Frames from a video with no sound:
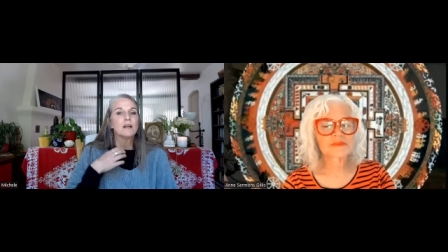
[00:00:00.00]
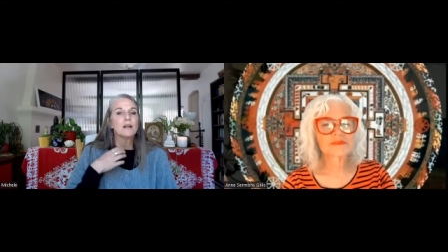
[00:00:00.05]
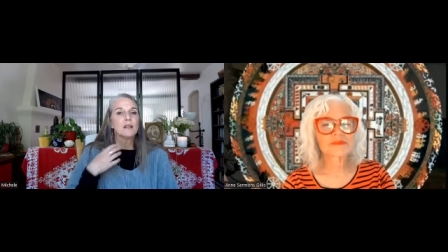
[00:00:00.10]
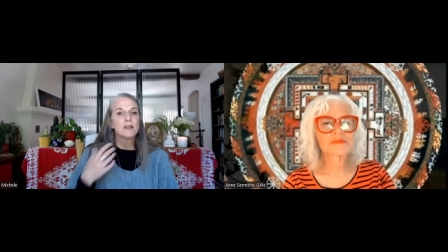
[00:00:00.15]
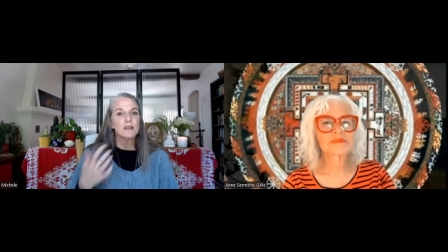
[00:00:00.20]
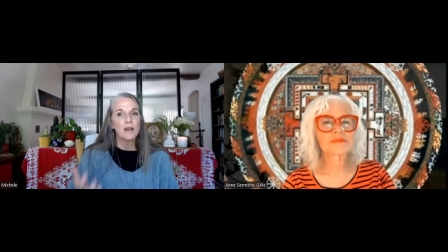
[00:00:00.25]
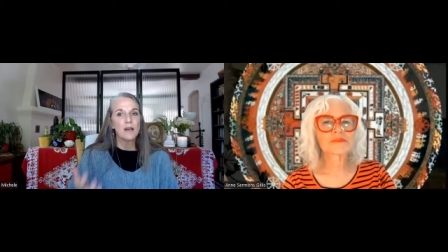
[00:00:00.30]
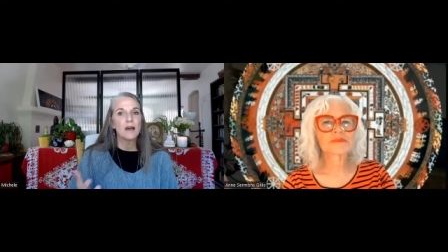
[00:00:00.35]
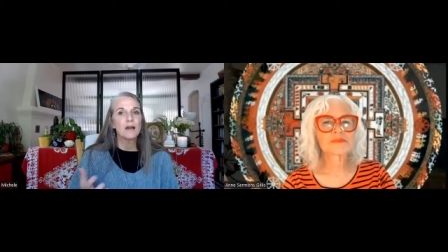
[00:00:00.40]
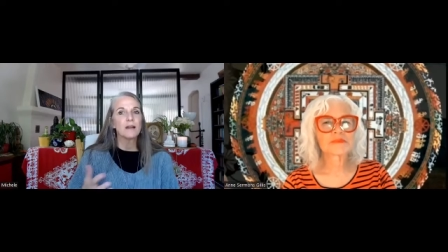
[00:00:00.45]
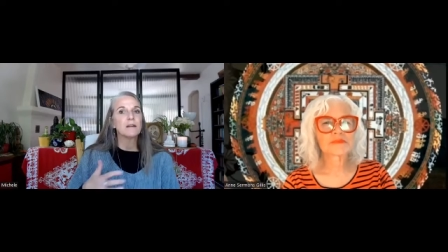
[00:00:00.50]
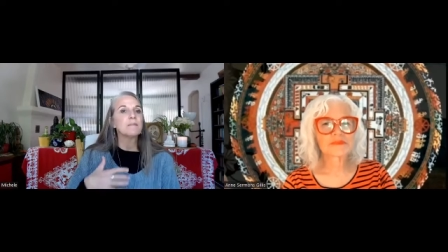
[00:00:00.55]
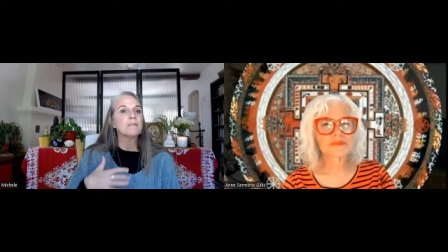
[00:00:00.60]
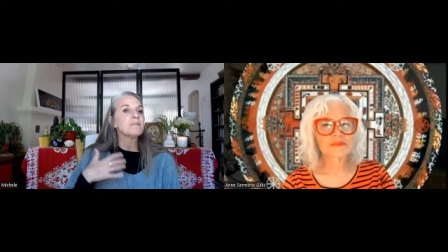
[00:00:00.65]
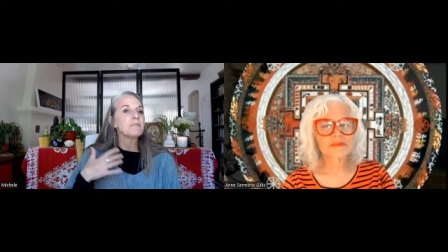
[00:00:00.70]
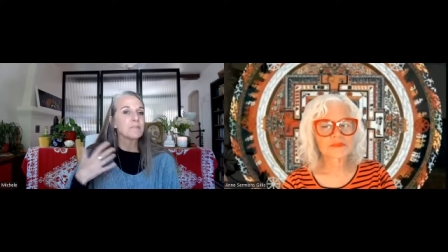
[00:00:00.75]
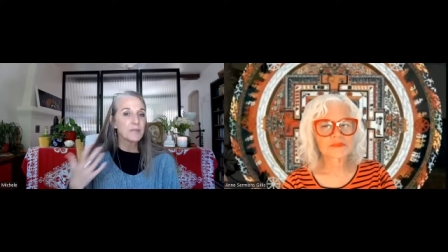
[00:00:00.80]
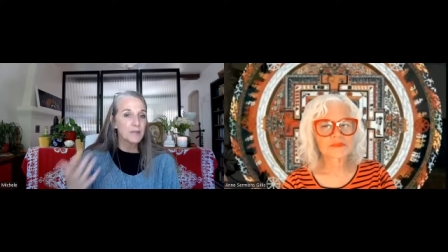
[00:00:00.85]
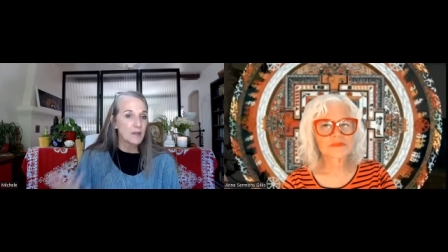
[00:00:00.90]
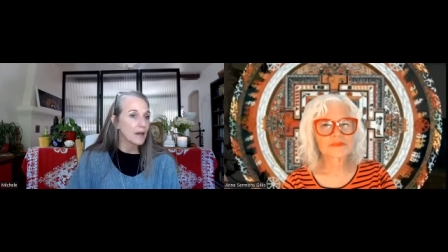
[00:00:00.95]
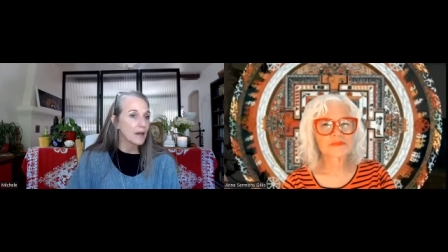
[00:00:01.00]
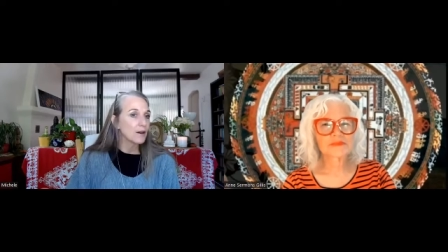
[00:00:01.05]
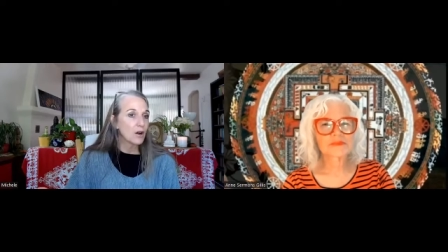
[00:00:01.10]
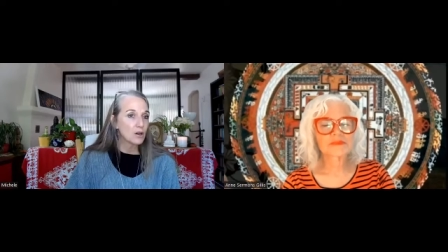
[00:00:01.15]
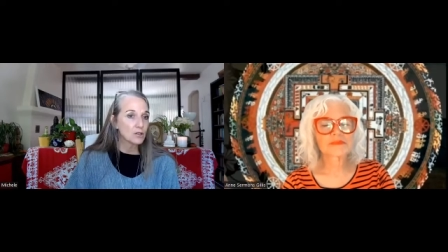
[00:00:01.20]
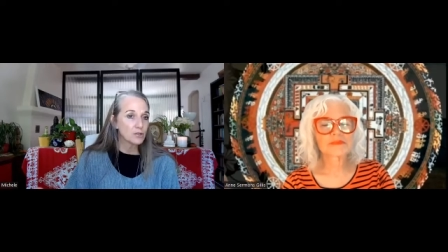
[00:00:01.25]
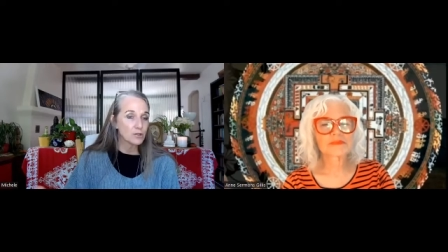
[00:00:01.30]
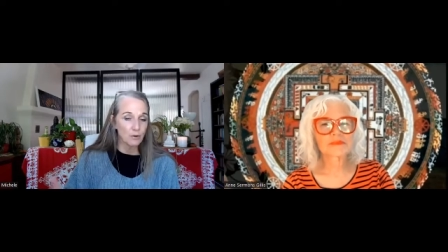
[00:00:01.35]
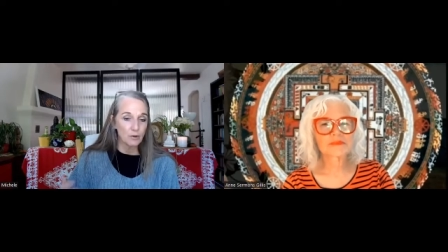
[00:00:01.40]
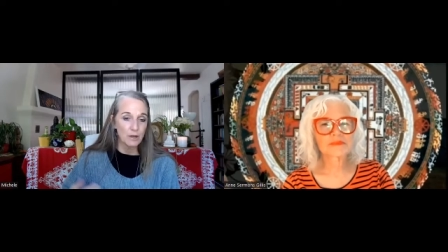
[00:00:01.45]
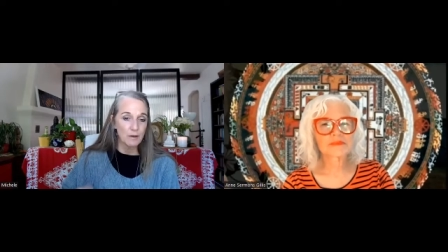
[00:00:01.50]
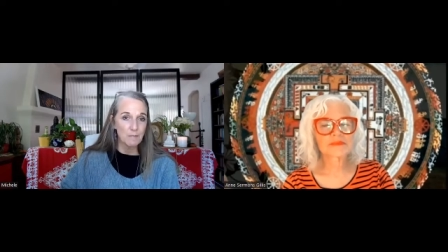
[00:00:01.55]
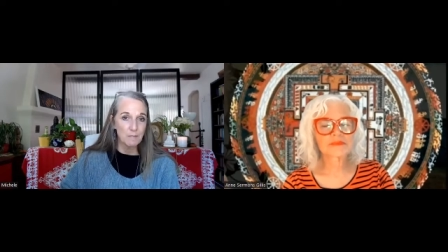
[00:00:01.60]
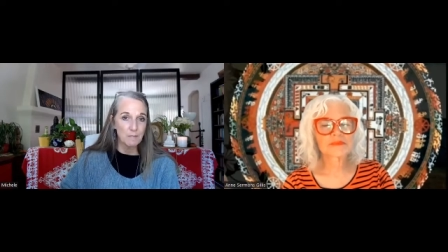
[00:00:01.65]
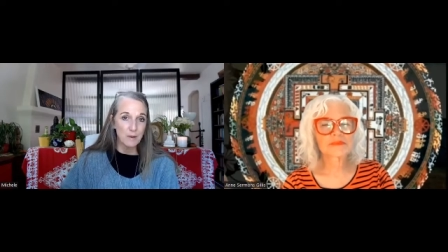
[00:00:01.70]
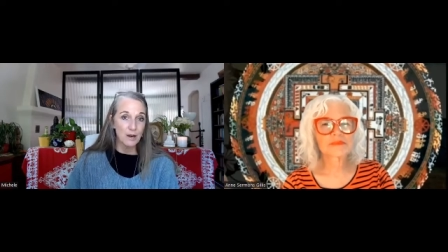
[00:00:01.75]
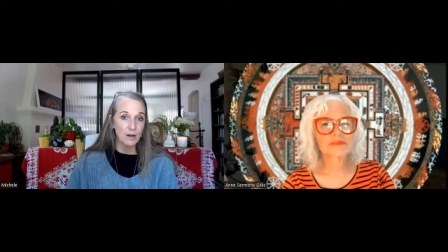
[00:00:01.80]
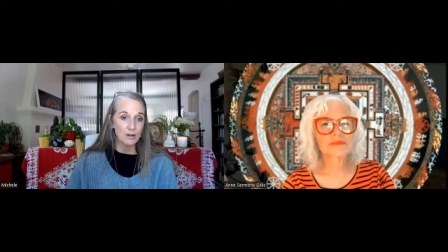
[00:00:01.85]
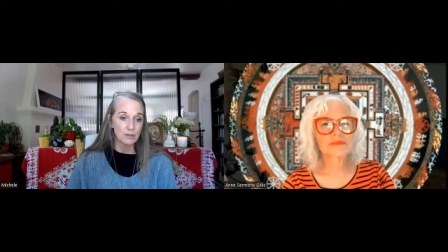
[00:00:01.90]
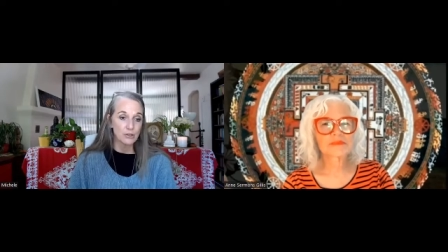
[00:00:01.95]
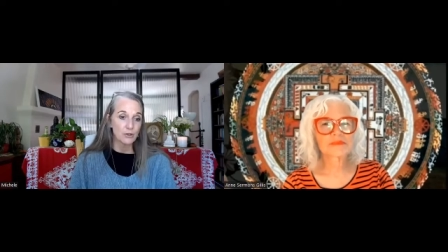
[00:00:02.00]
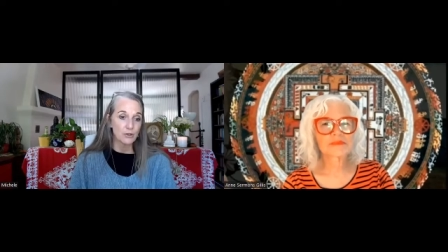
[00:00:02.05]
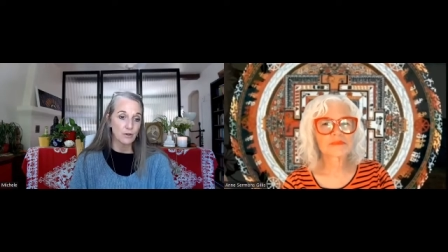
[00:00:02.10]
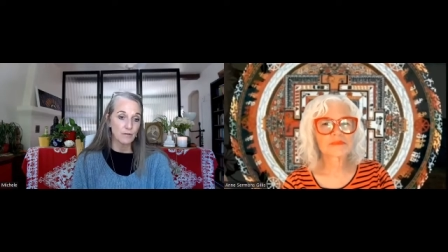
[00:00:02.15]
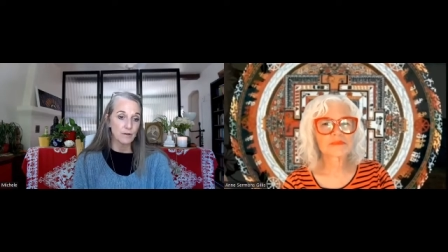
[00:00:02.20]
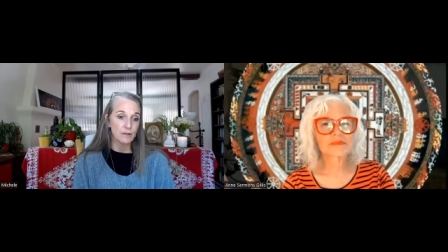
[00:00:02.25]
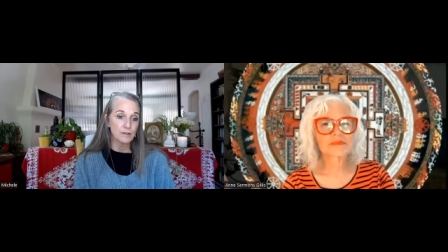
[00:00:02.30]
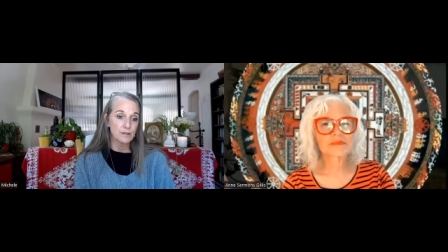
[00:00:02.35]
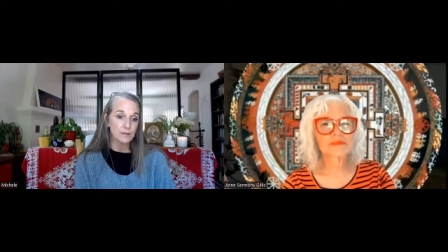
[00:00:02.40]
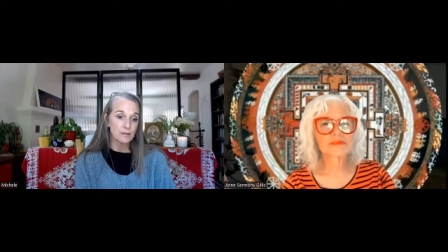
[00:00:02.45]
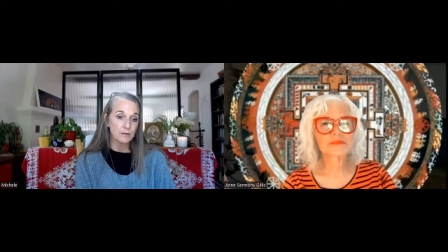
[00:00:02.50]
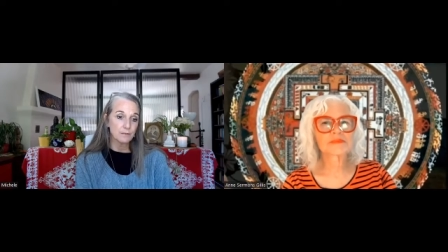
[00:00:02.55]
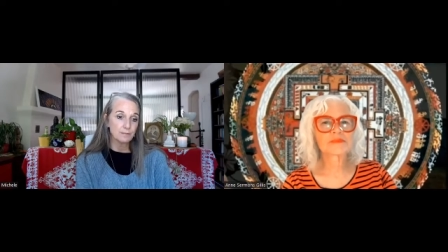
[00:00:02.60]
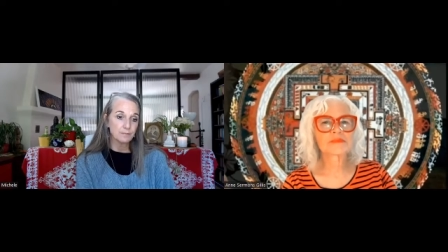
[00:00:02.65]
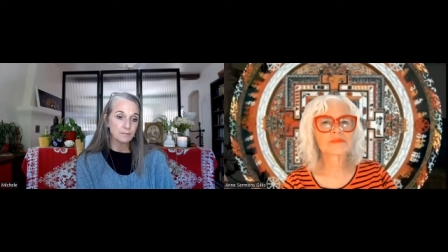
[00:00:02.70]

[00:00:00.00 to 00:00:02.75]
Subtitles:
then that also can be our service.